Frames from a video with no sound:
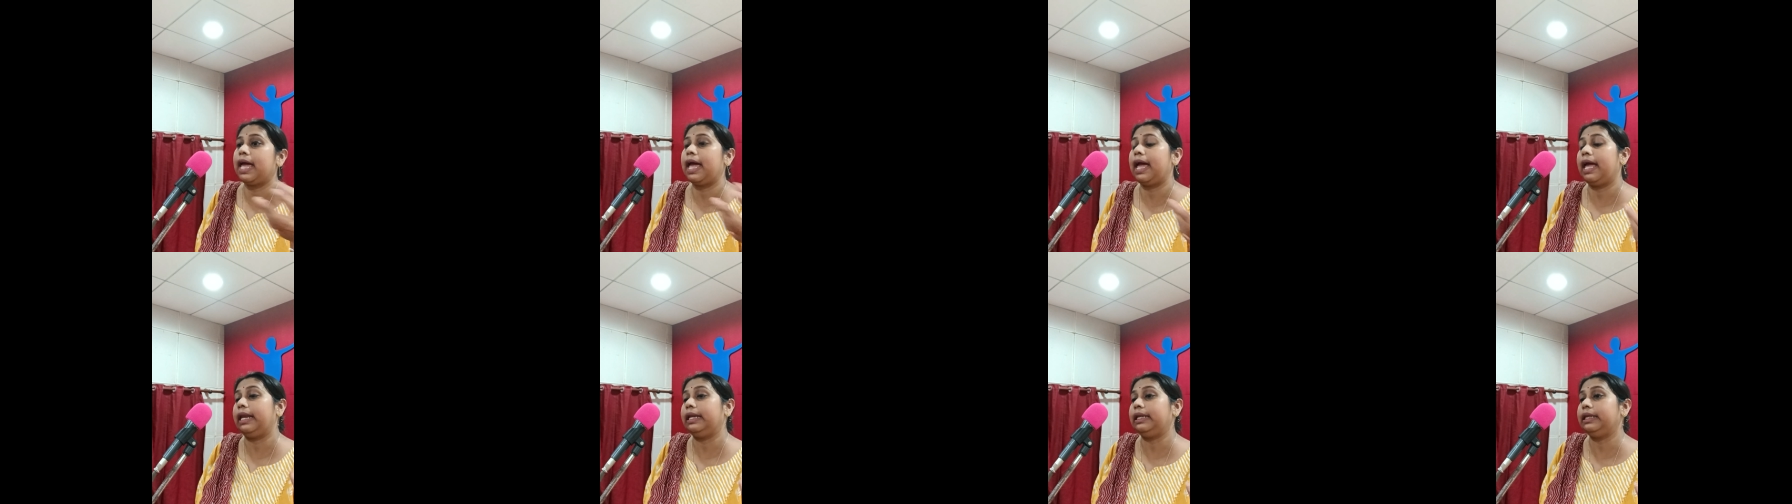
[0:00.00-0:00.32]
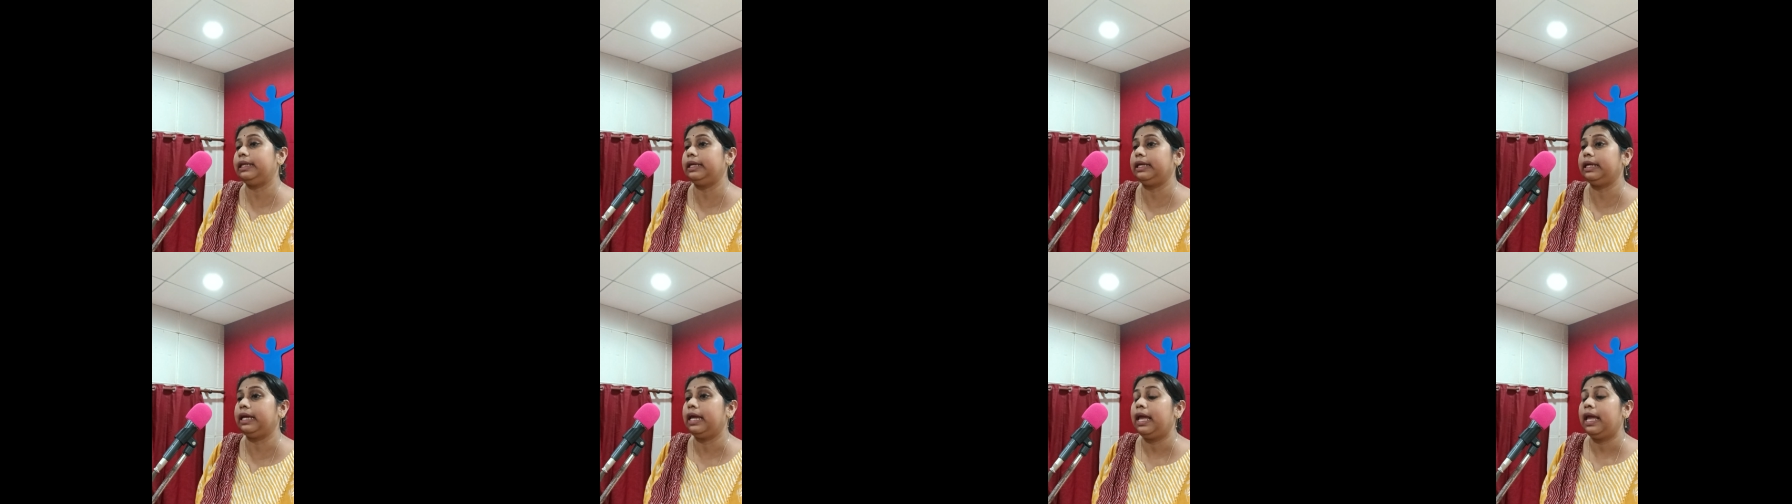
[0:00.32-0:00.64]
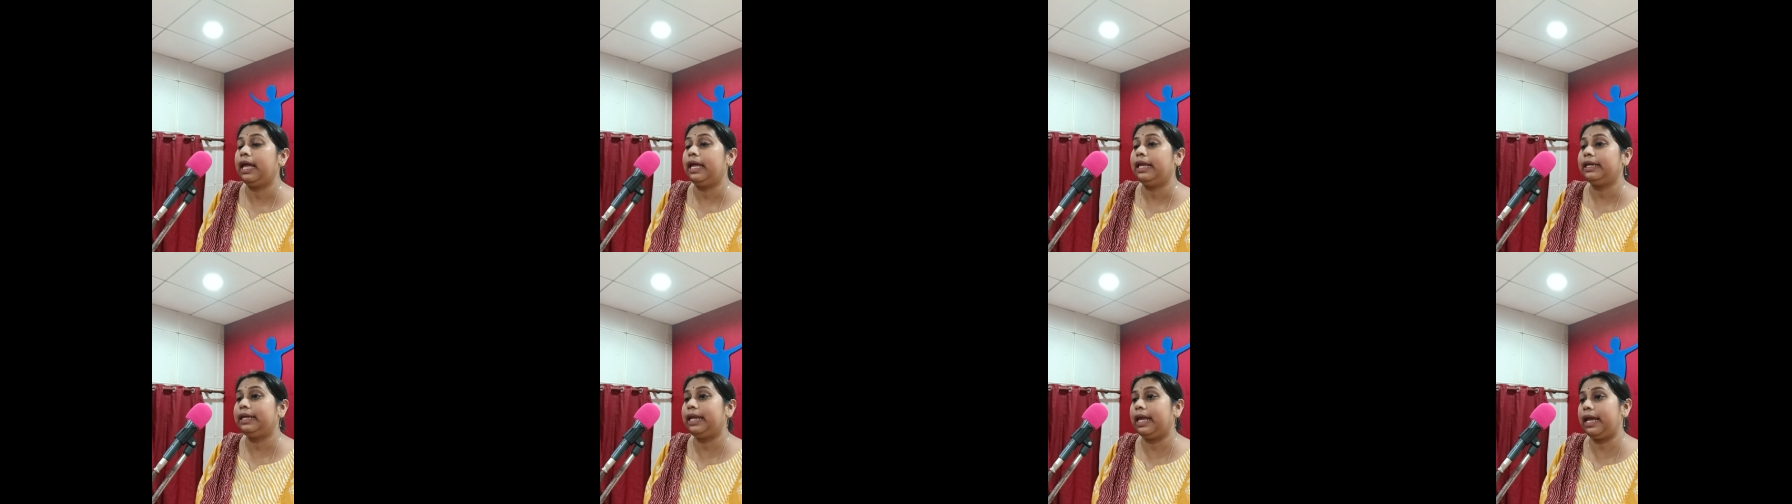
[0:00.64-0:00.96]
and the
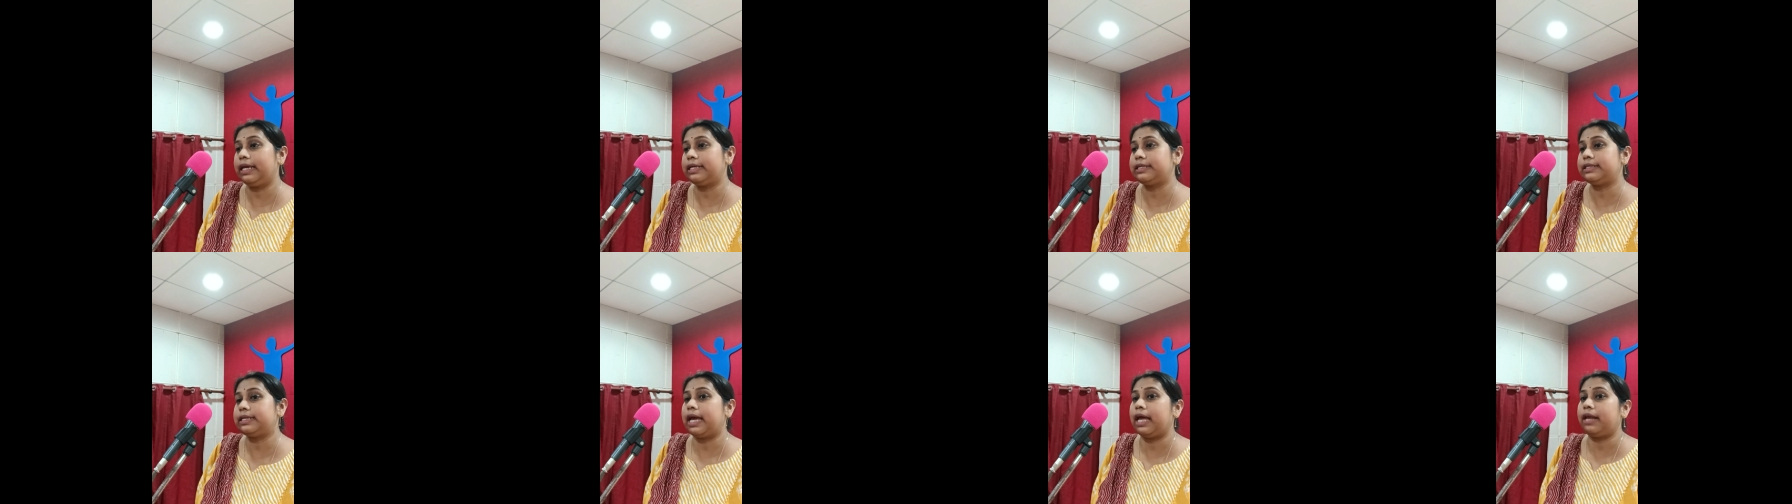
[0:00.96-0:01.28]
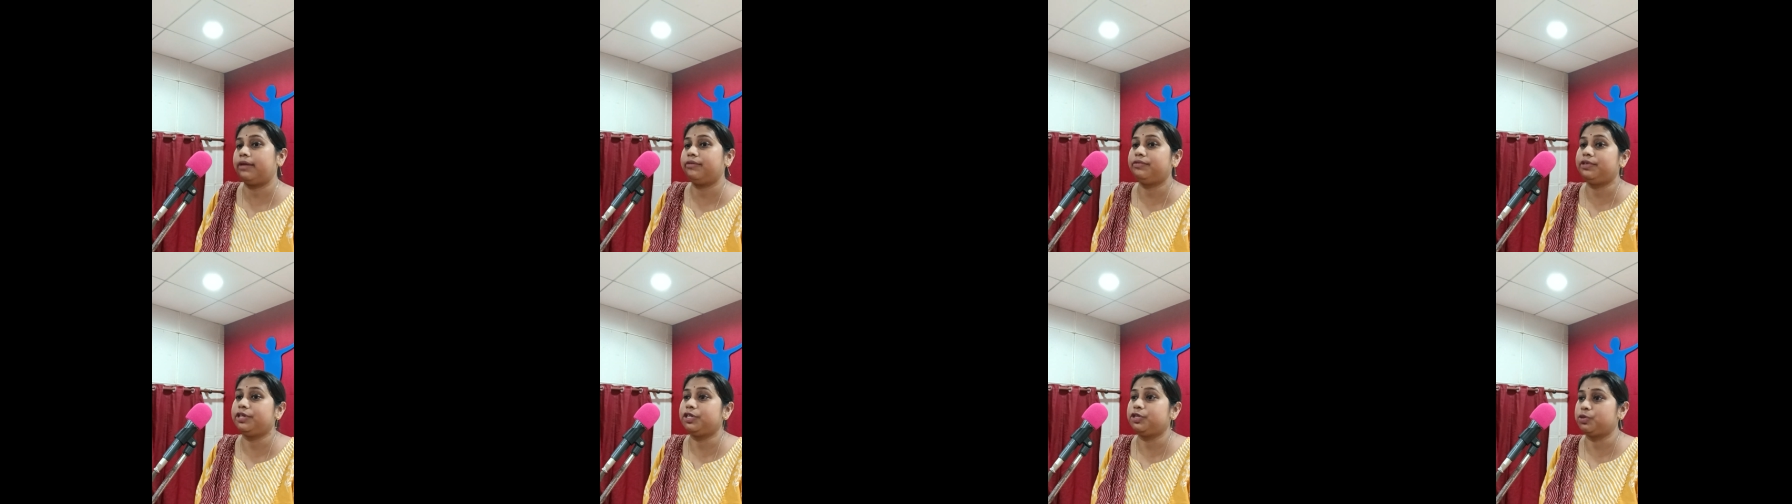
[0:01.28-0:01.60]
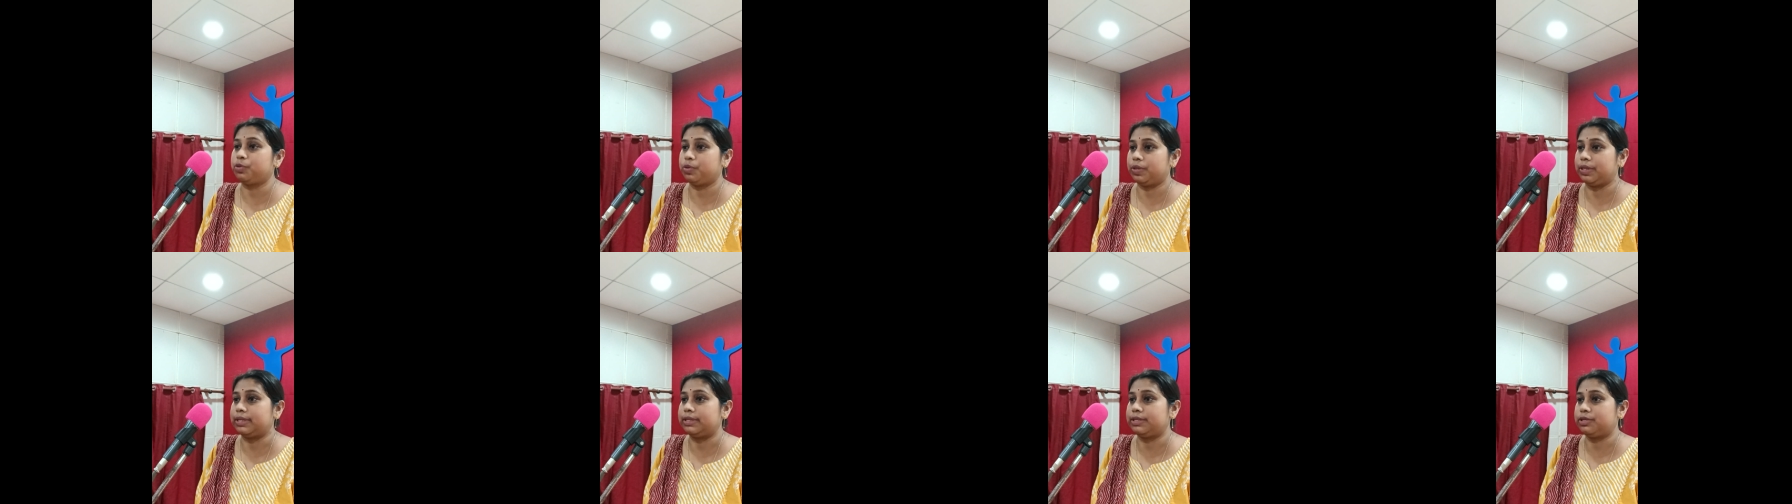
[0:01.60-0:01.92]
text and
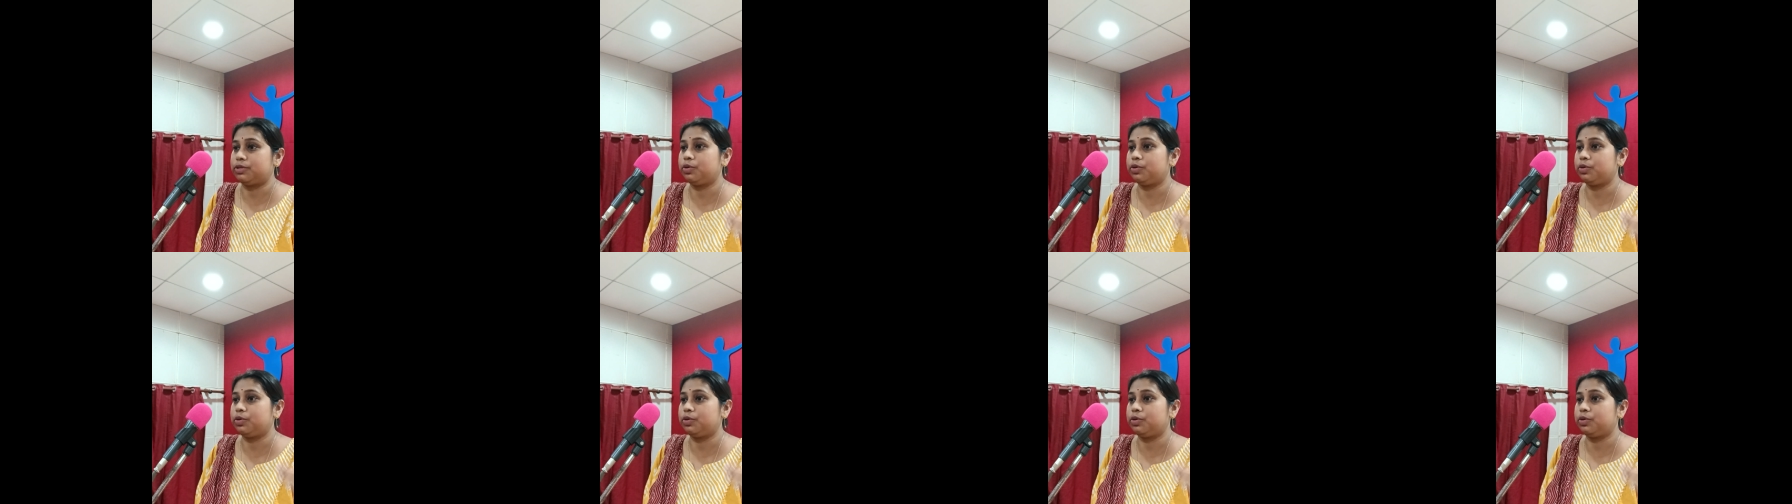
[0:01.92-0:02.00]
visuals.